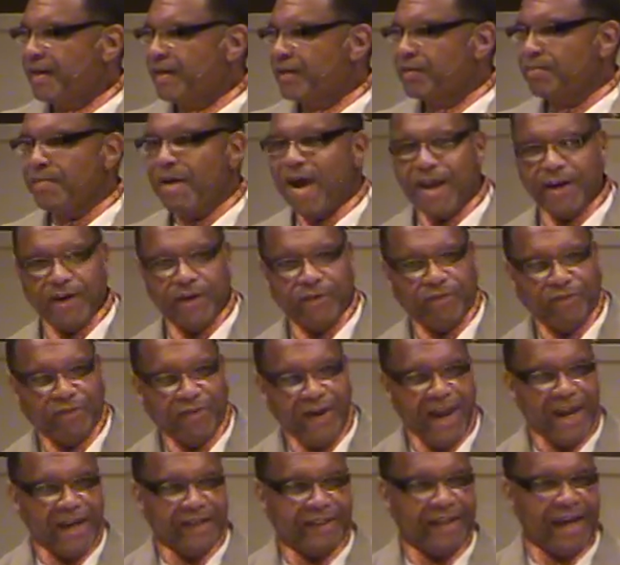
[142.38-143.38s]
As a matter of
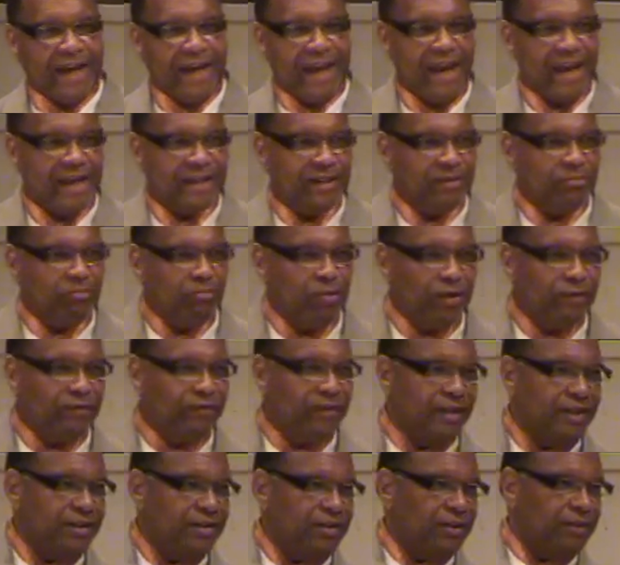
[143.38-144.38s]
fact, I had the
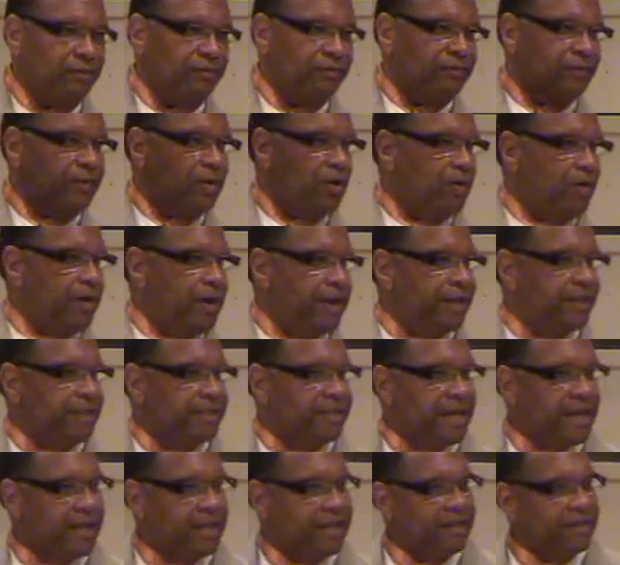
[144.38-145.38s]
privilege of going
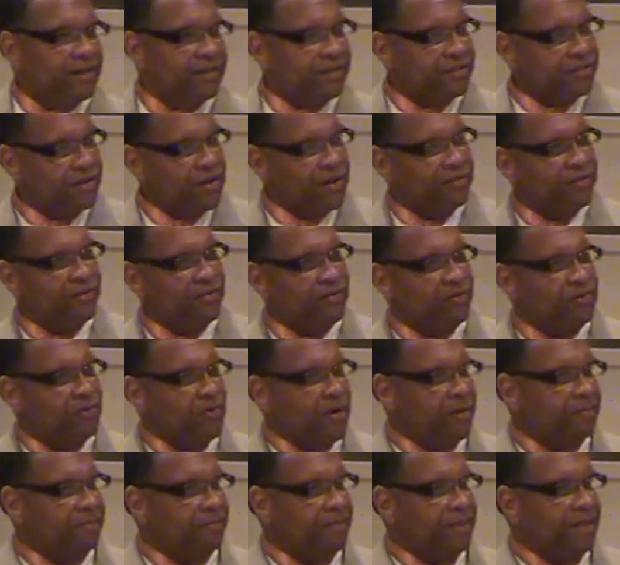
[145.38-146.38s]
and taking a southern
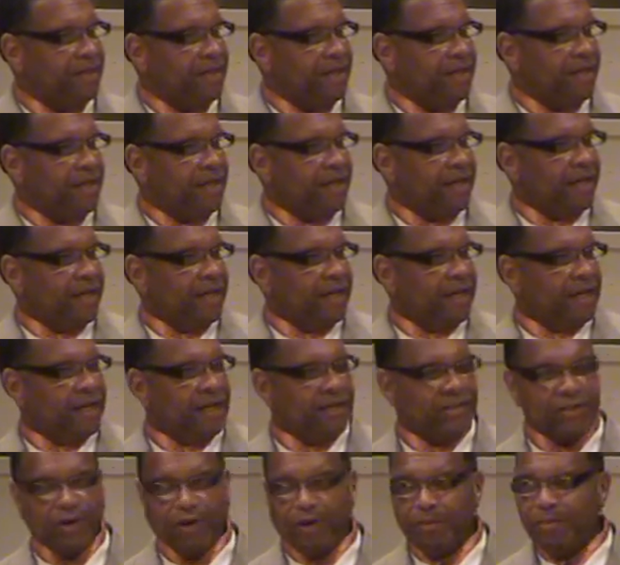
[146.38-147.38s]
trip, and
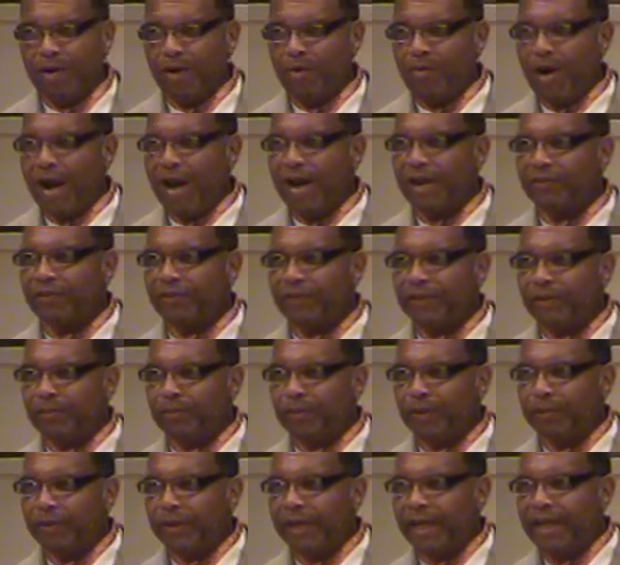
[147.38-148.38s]
I told my wife
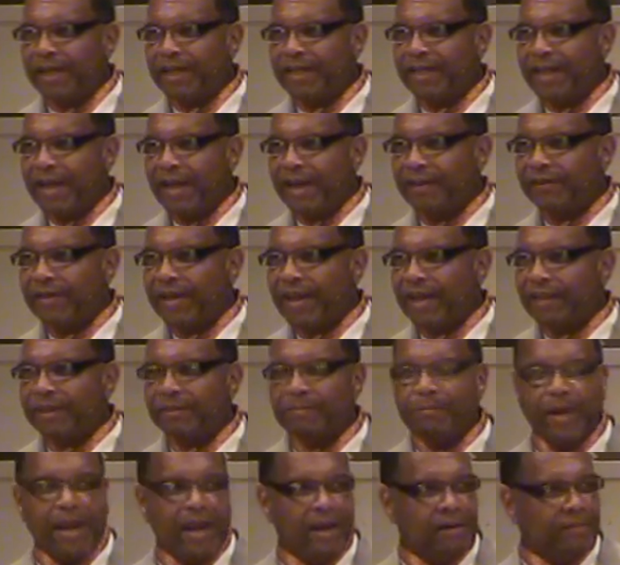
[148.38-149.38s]
that we were headed down to
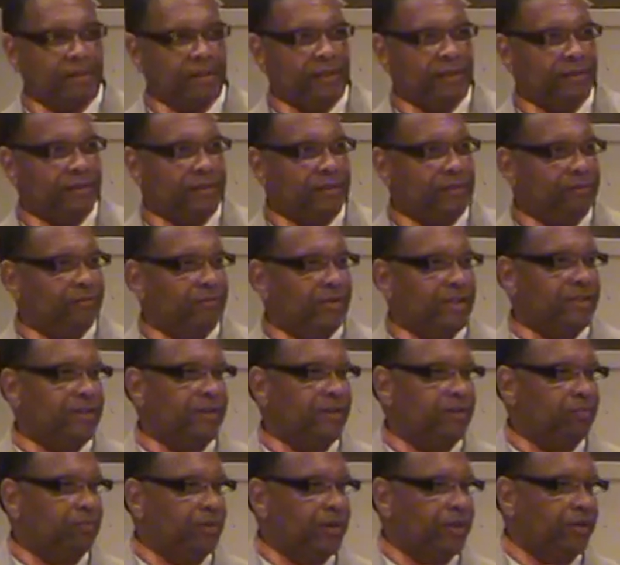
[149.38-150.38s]
Alabama to
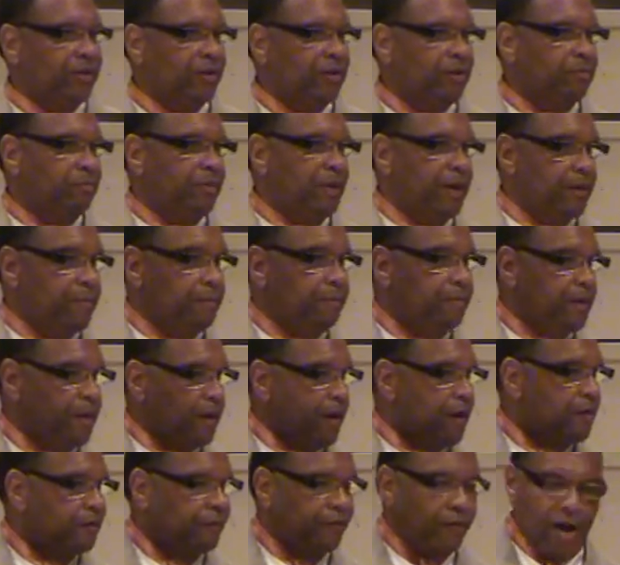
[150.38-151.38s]
visit with her.
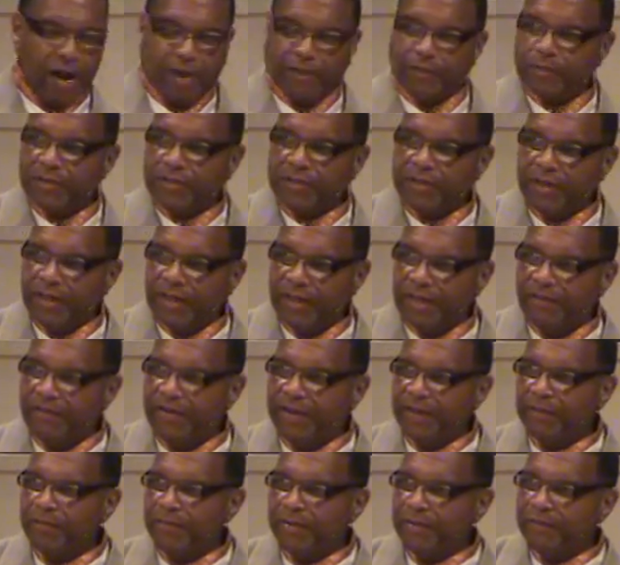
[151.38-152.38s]
Her father was still
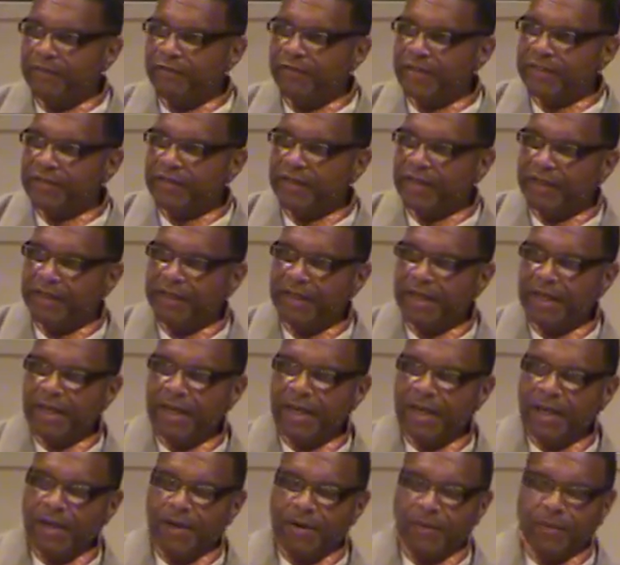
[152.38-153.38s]
living, and we were visiting
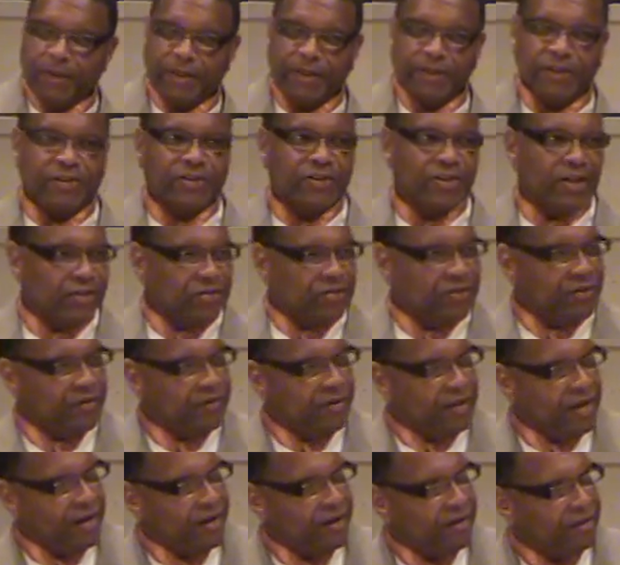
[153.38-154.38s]
with his
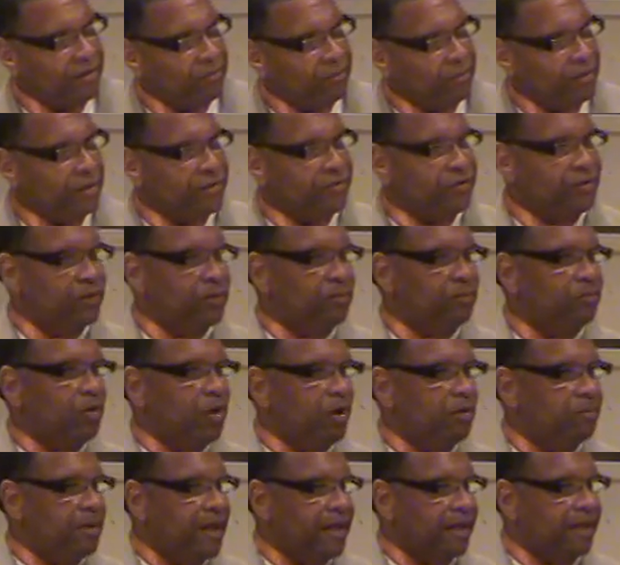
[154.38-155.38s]
sister there that we soon
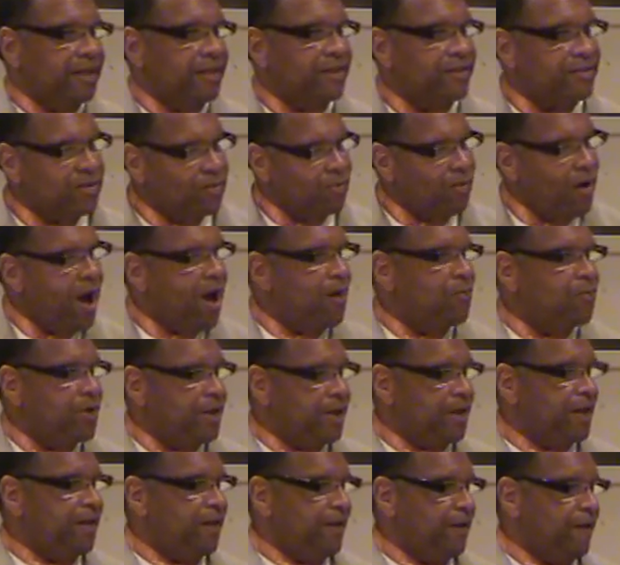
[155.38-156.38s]
brought back. And I said, while
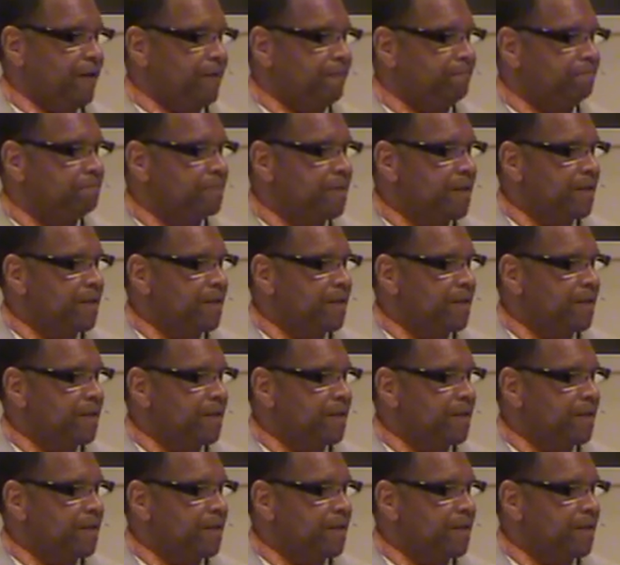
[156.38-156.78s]
we're here,